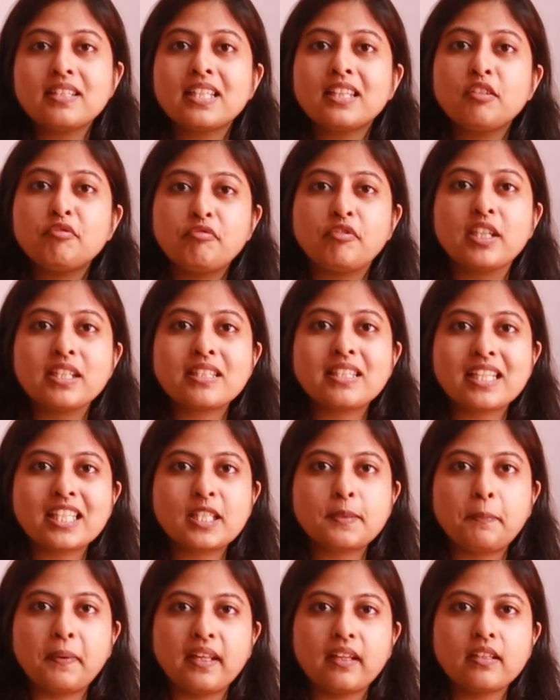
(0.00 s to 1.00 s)
and the first
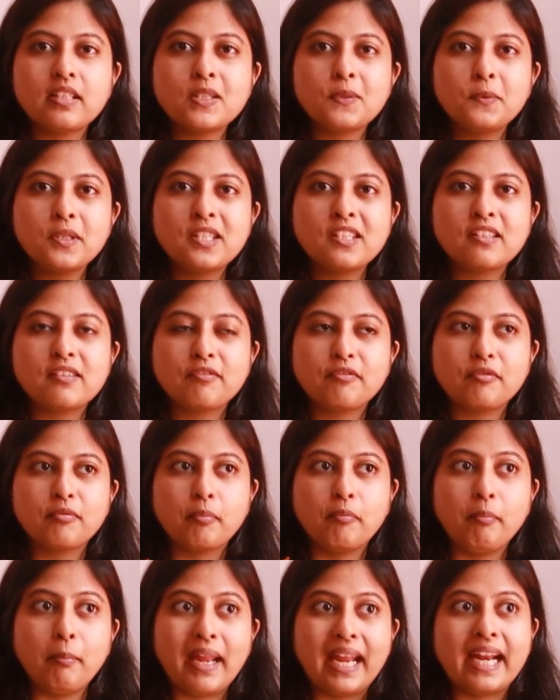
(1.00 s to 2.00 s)
experience was
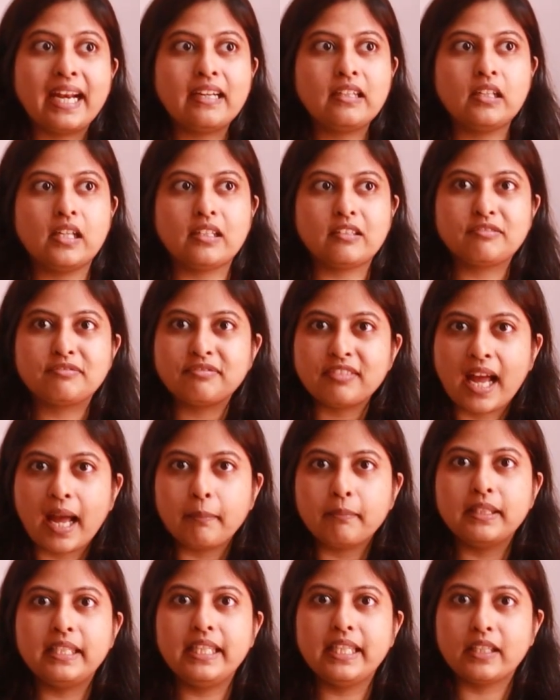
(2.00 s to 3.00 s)
made
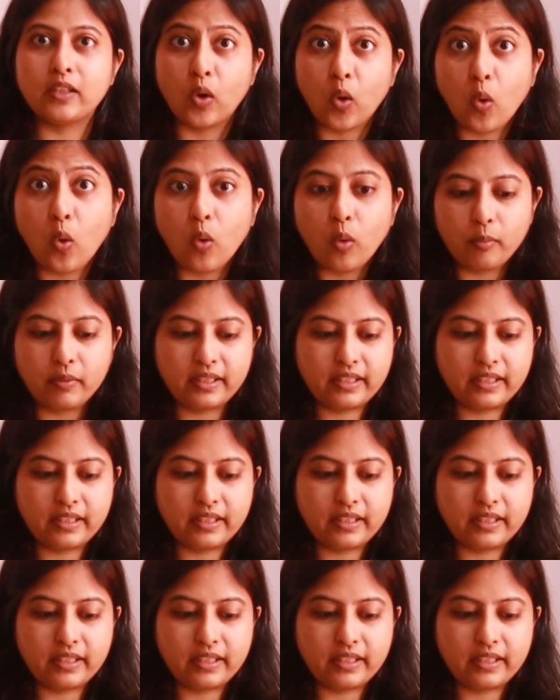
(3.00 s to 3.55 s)
family and home.